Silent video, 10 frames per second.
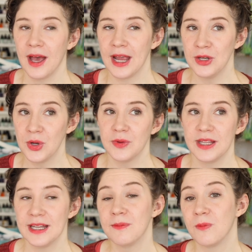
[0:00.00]
I know
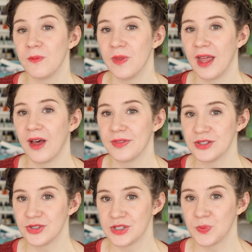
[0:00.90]
that it that health
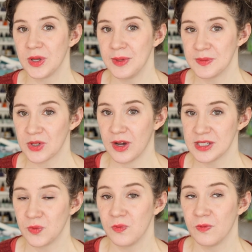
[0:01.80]
insurance premiums
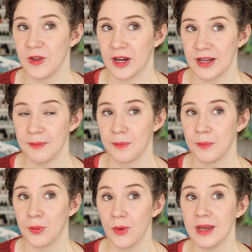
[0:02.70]
cost vary
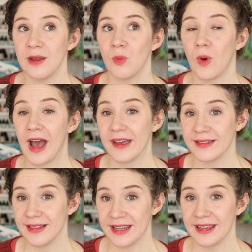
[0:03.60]
pretty
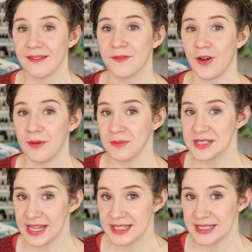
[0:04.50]
wildly from
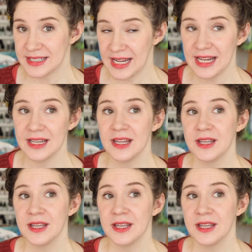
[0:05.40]
state to state.